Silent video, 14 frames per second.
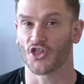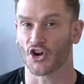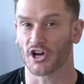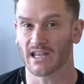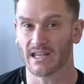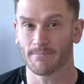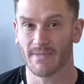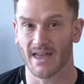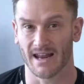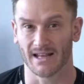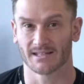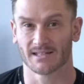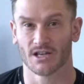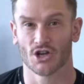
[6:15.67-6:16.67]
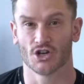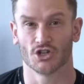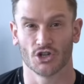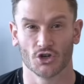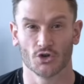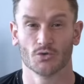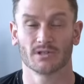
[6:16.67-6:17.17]
30 minutes
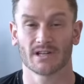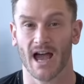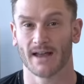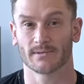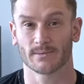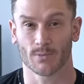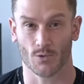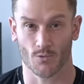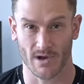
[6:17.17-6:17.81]
two times per